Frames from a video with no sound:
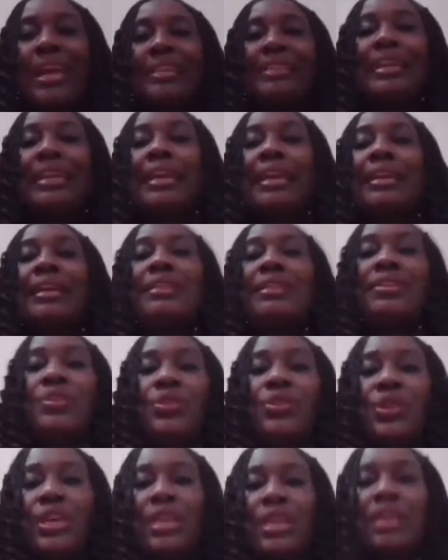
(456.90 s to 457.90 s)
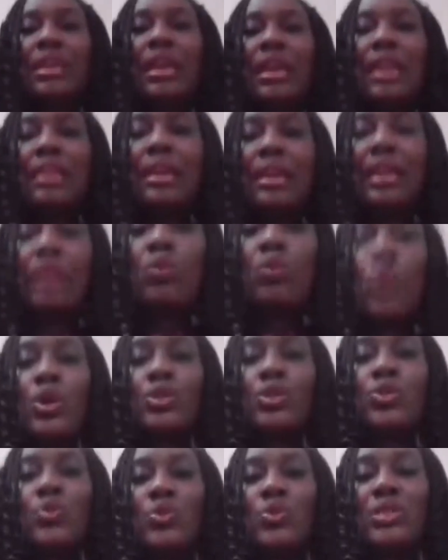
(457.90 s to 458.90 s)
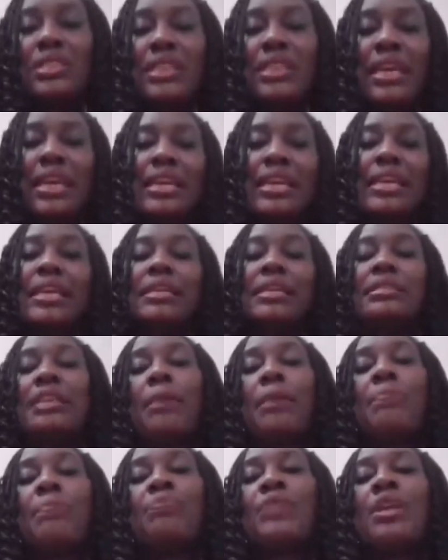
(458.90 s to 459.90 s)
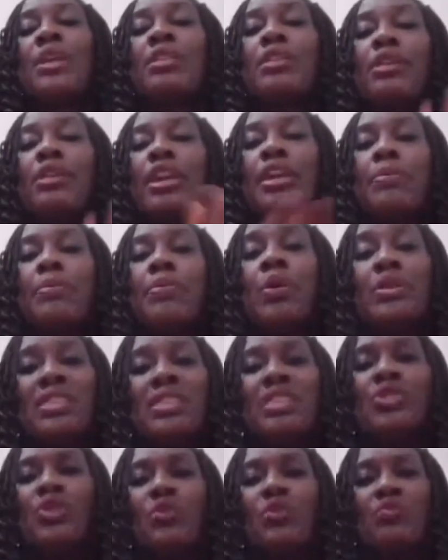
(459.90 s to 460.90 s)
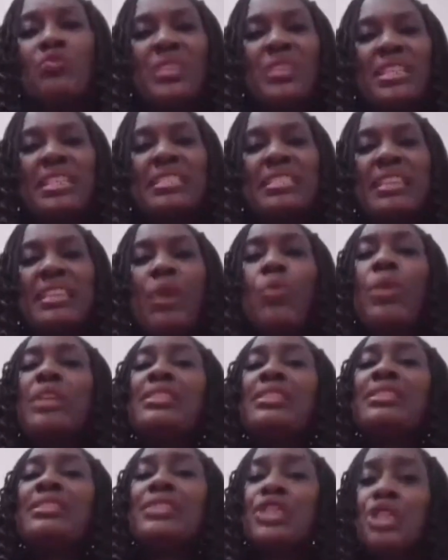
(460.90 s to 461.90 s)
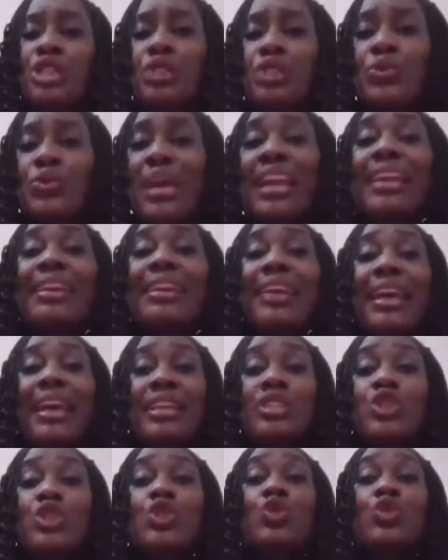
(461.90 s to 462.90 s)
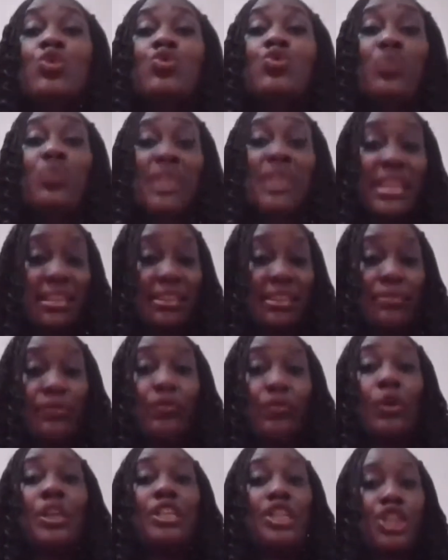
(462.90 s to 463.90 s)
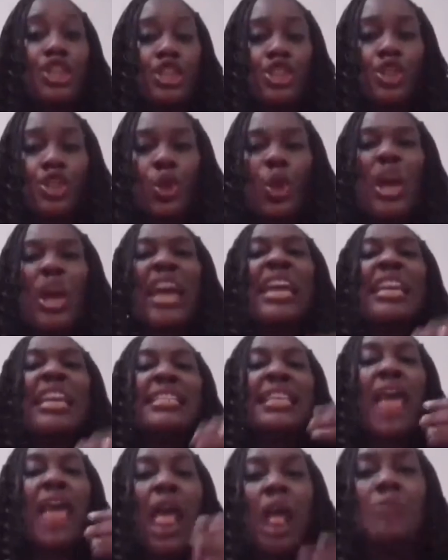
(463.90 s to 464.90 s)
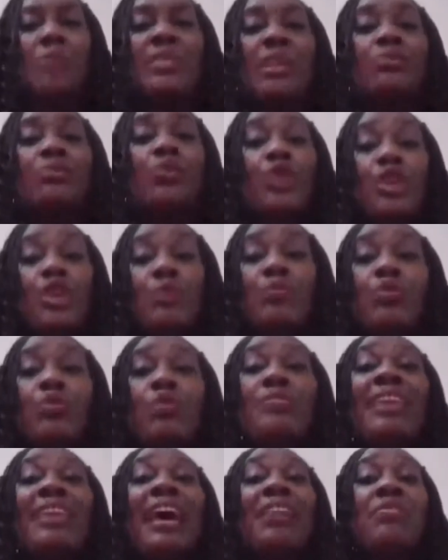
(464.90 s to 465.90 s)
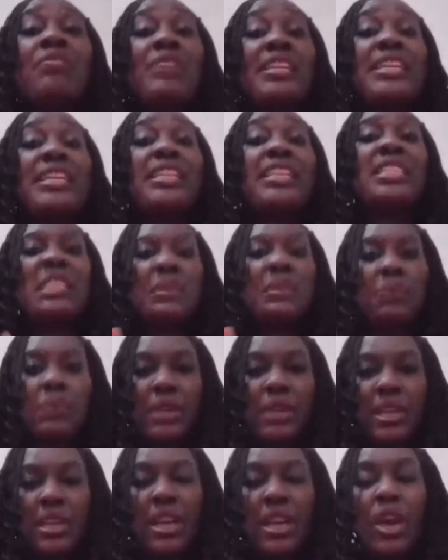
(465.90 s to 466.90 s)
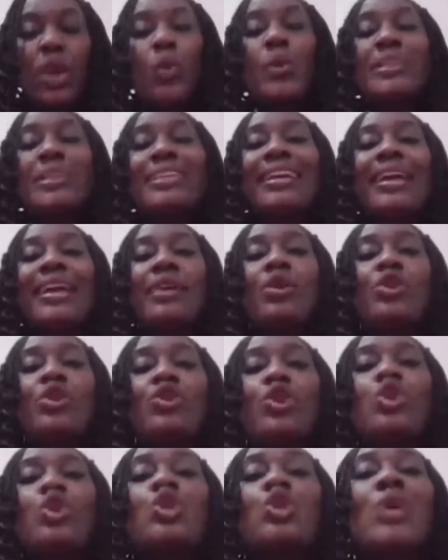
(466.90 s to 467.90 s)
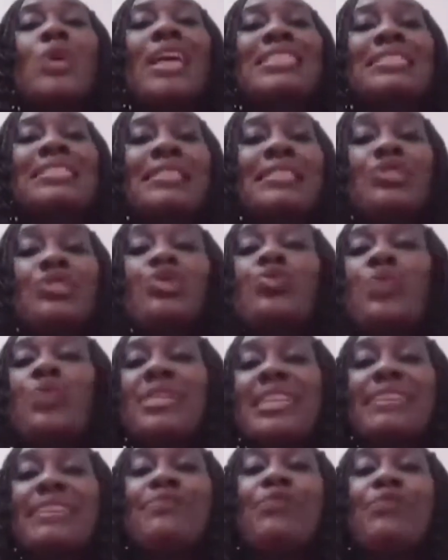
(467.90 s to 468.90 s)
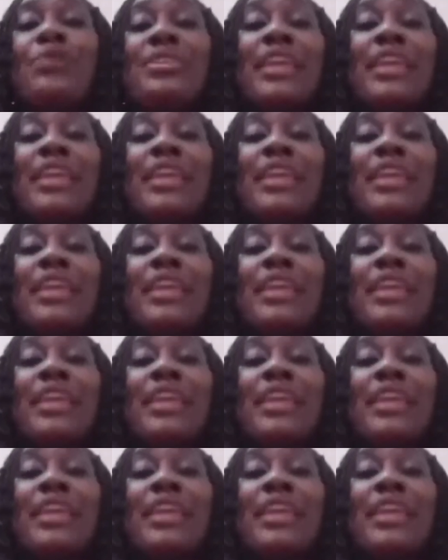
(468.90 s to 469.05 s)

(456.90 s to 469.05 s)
Then another thing that I want to say is the importance of reading is that when children learn to read for leisure, it helps them to improve their reading speed, which they can also translate to reading for